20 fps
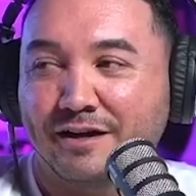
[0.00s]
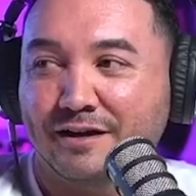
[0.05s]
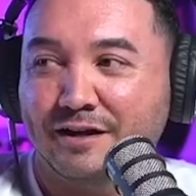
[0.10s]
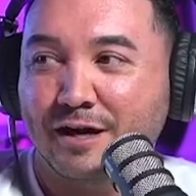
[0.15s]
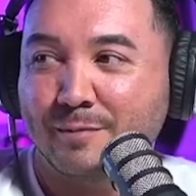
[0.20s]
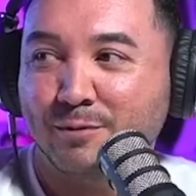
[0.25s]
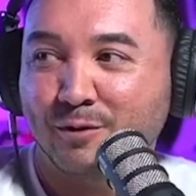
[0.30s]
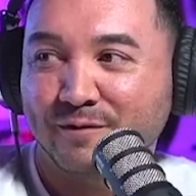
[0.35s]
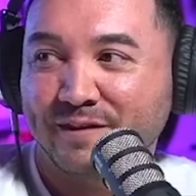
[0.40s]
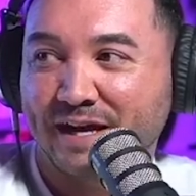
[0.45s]
a,
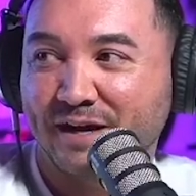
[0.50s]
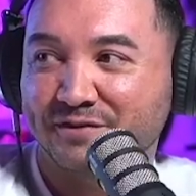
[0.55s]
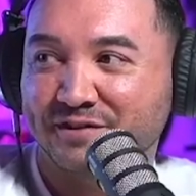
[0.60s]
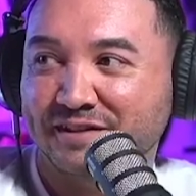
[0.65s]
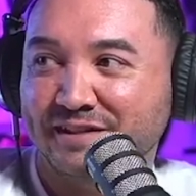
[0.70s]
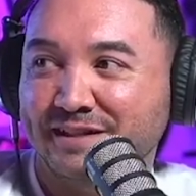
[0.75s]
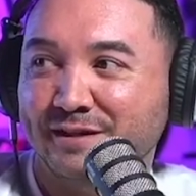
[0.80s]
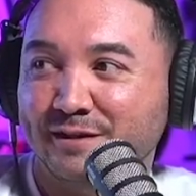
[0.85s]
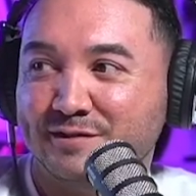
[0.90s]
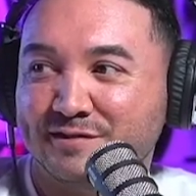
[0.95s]
couple
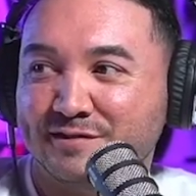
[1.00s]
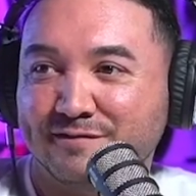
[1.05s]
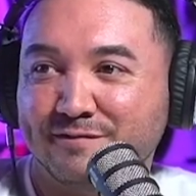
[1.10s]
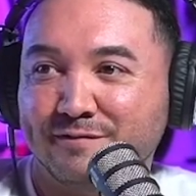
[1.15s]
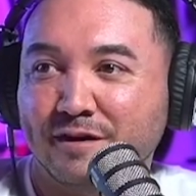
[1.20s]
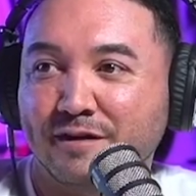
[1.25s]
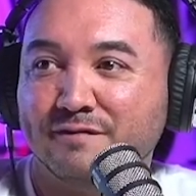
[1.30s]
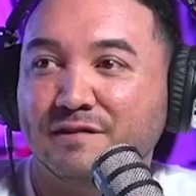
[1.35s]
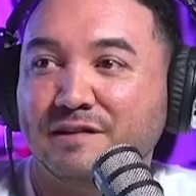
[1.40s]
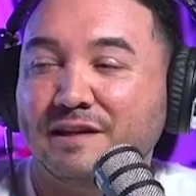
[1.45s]
thousand years
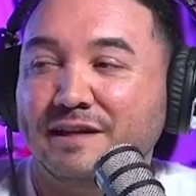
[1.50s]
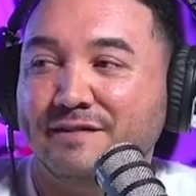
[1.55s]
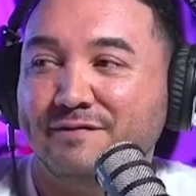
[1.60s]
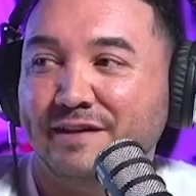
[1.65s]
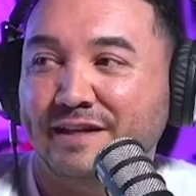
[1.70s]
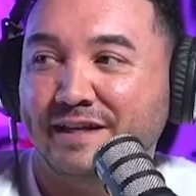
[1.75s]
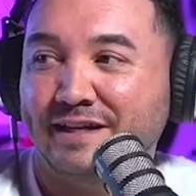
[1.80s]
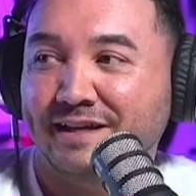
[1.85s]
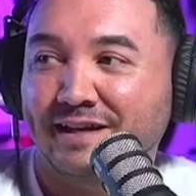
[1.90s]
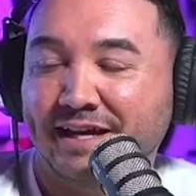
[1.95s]
of, of
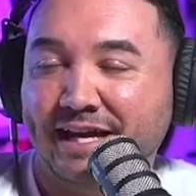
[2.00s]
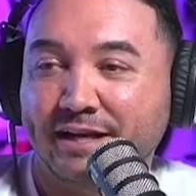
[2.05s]
living